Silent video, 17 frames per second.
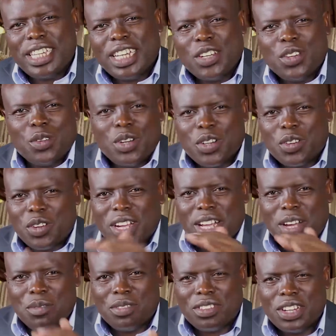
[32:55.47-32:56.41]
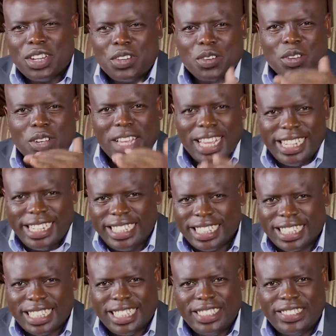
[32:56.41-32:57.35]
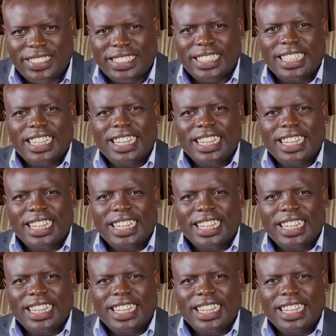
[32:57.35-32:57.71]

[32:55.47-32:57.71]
and you want to come, say, to 80 kg.